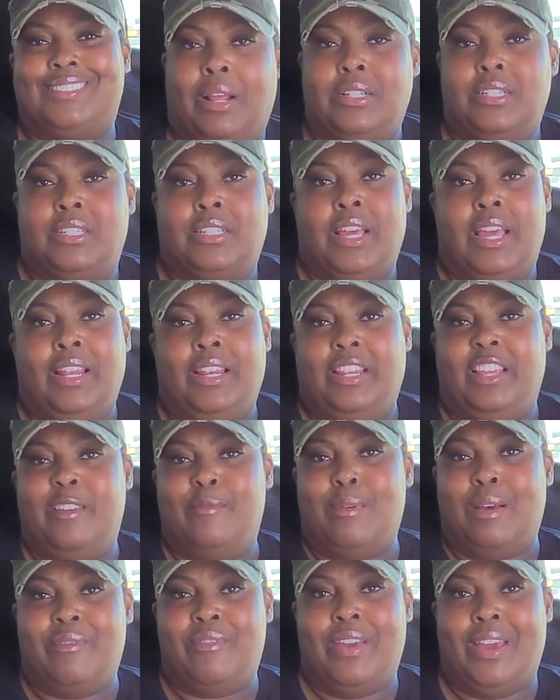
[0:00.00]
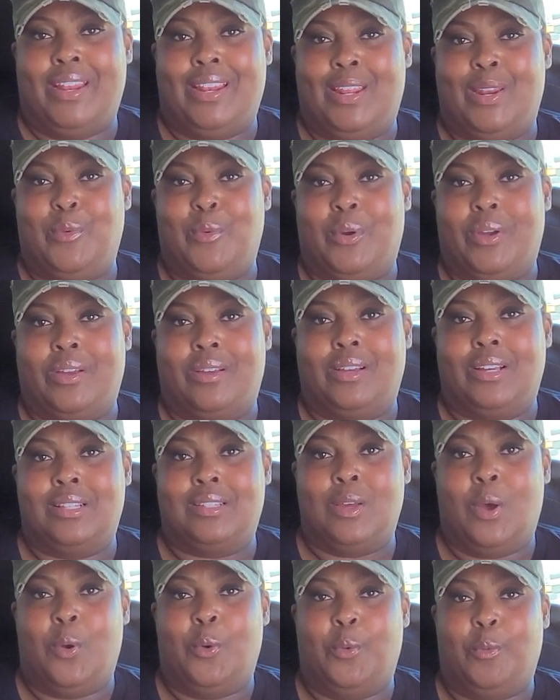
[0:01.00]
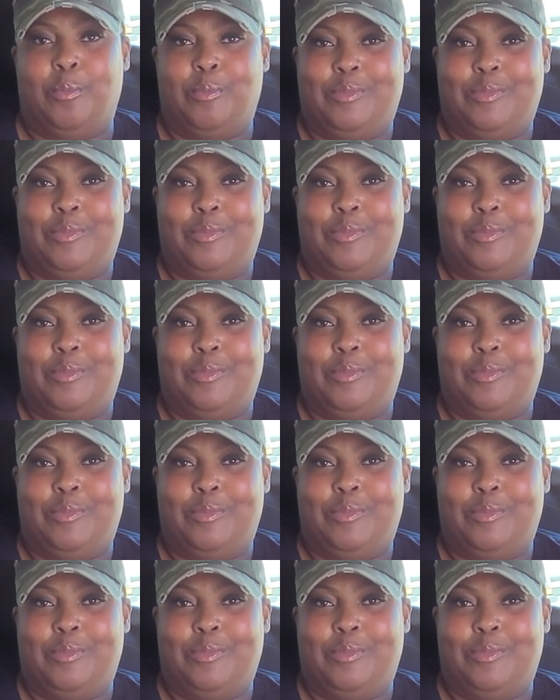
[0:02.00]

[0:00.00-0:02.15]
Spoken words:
Just can't leave my van anywhere. It's home.